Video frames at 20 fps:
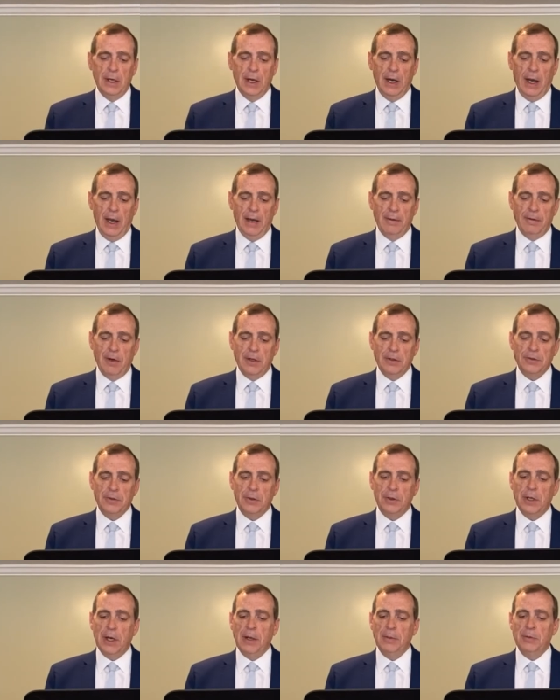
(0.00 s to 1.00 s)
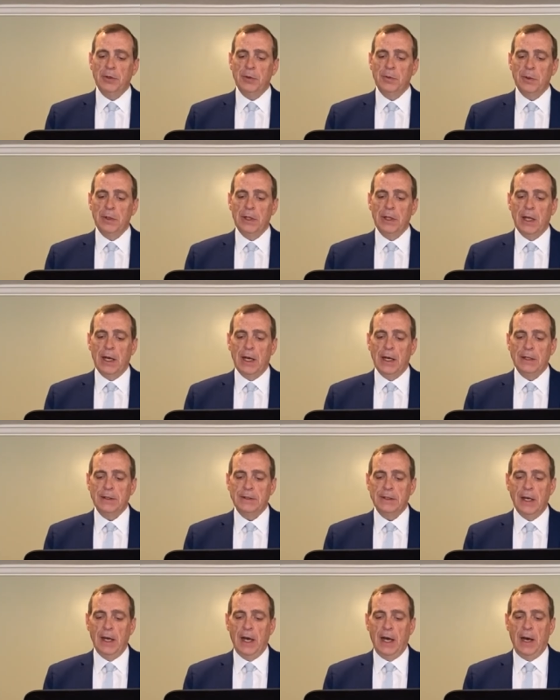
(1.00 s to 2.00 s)
I have also come to
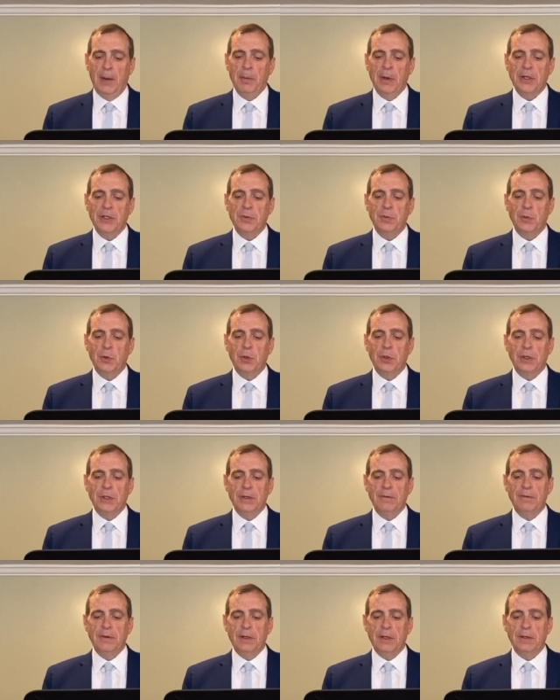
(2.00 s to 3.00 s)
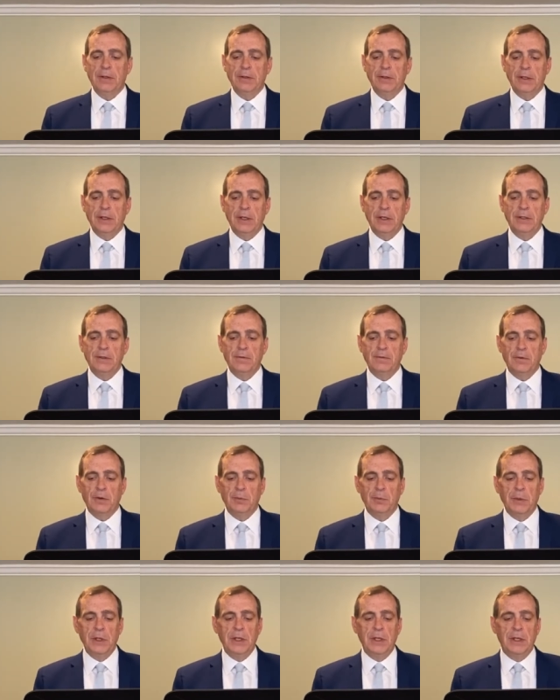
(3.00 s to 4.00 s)
realize how much more difficult it is for
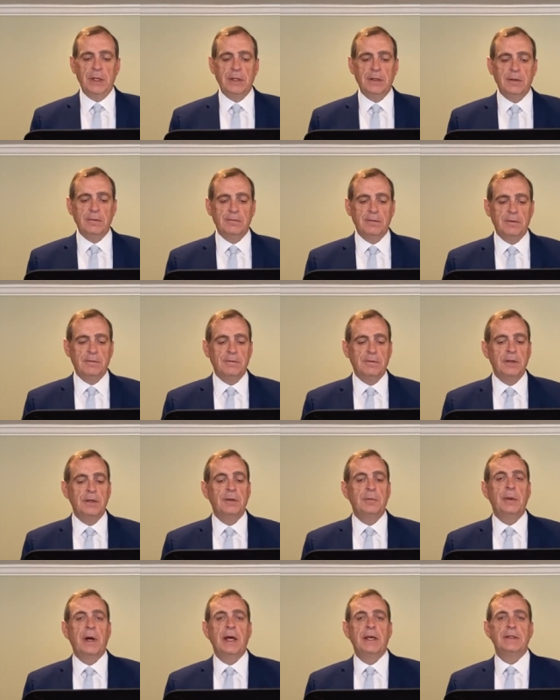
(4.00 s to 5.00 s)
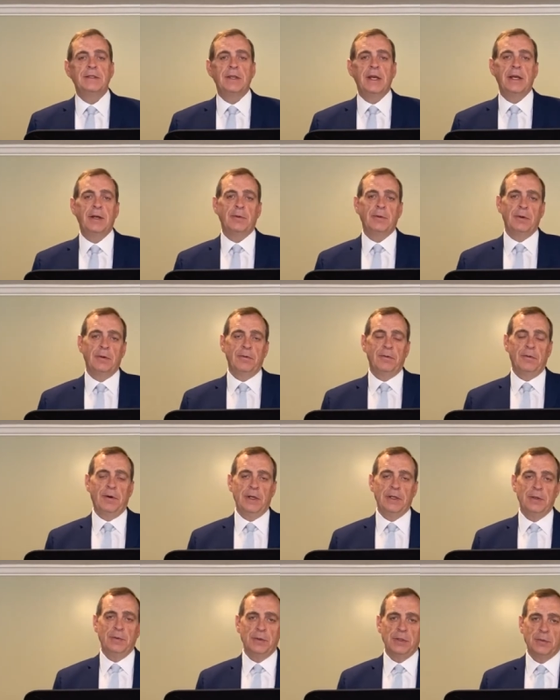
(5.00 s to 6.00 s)
me to fulfill my sacred
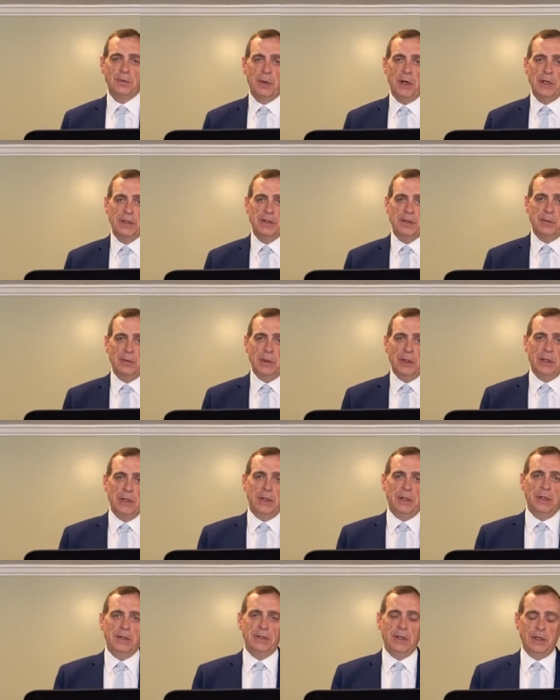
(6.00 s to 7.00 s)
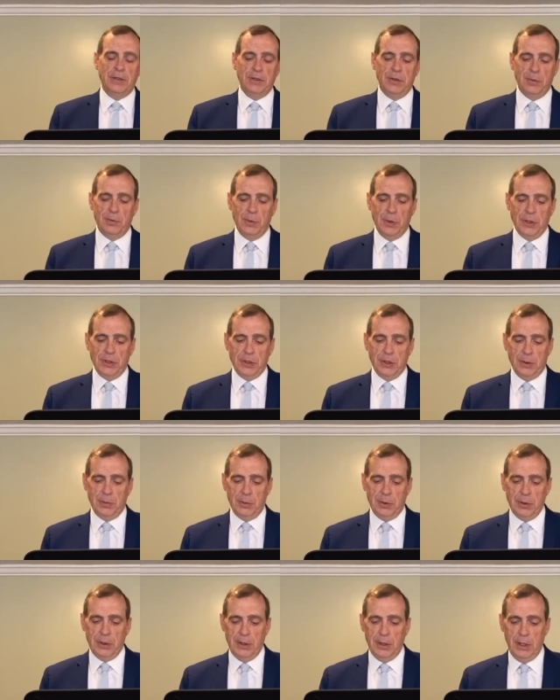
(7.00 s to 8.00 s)
responsibilities as your
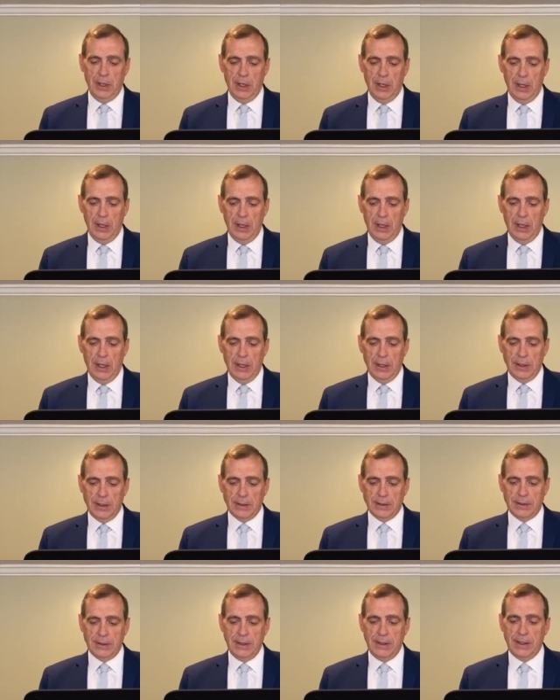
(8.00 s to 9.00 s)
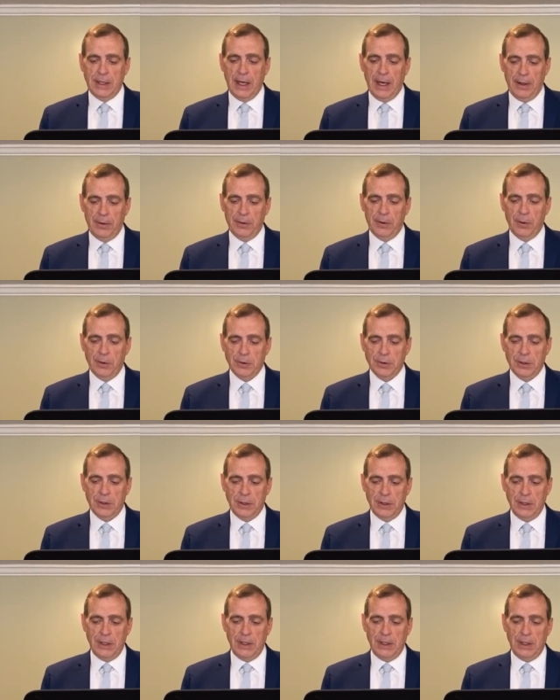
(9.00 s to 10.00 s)
bishop, to seek out those
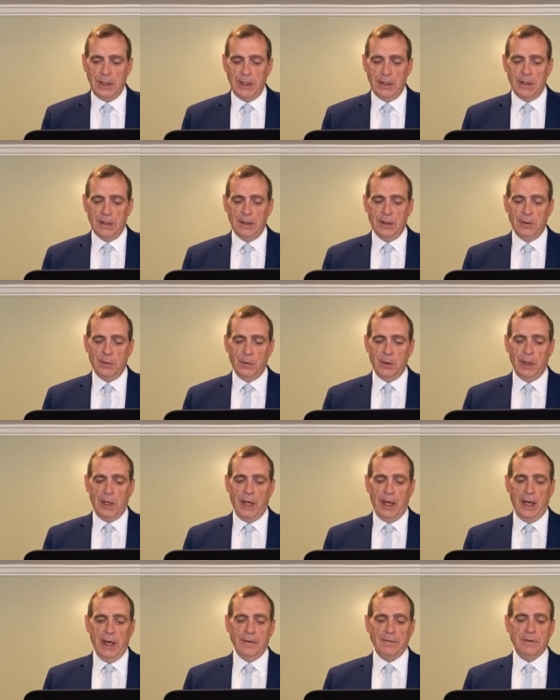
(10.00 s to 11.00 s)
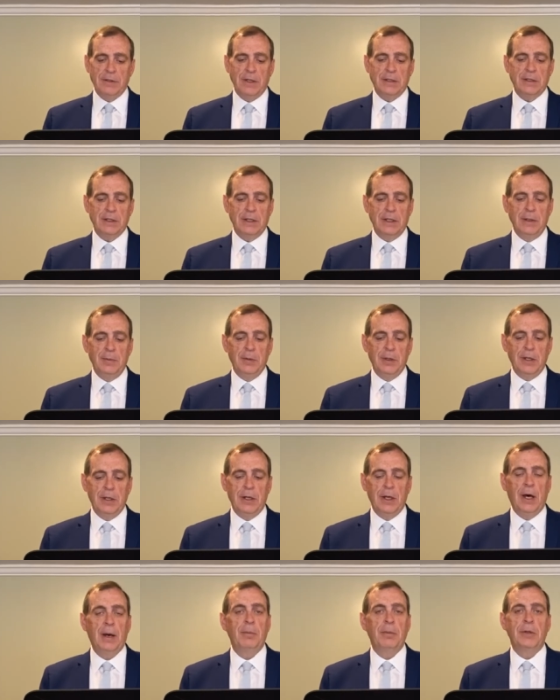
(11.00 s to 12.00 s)
in need when I have such
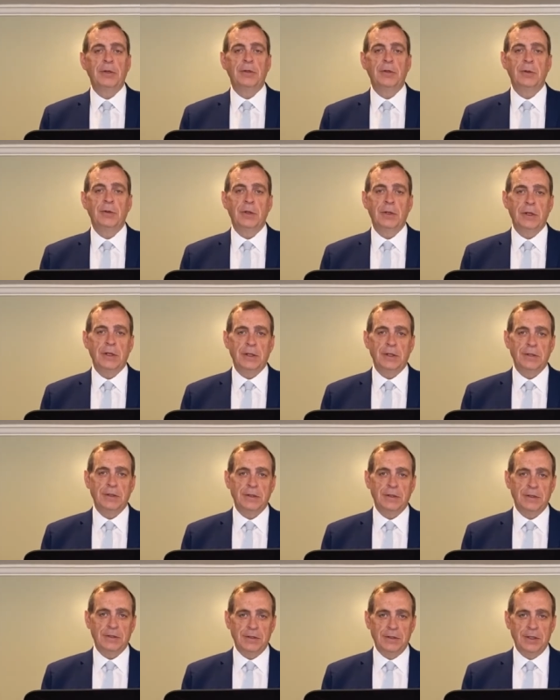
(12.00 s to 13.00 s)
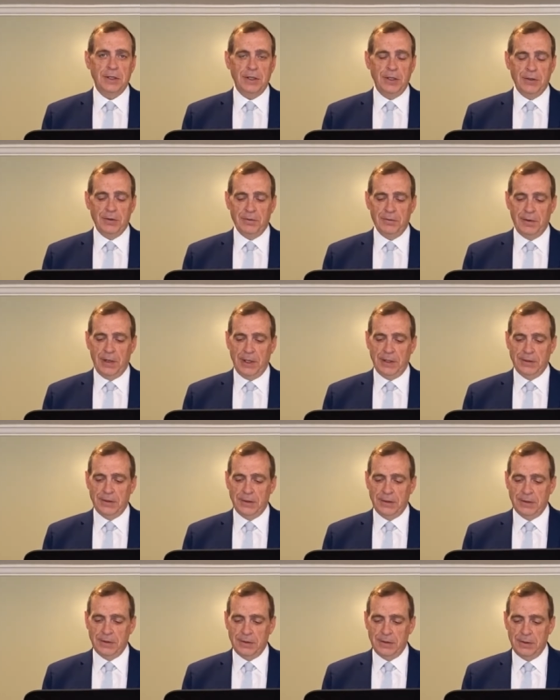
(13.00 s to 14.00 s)
limited opportunities to see your
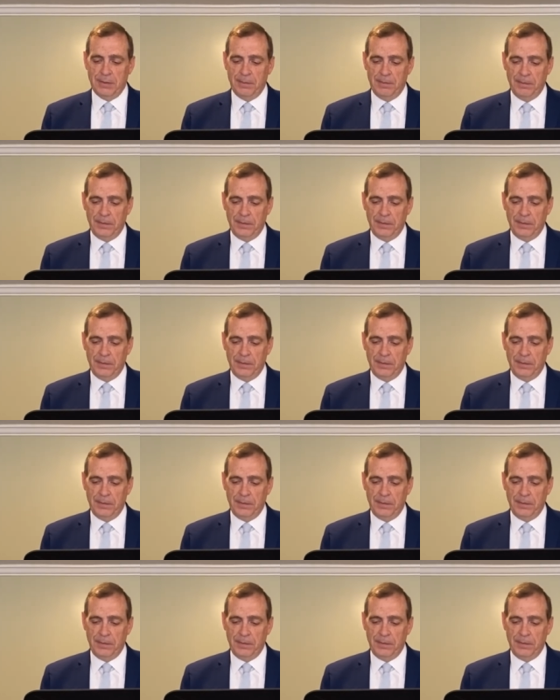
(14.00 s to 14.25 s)
faces.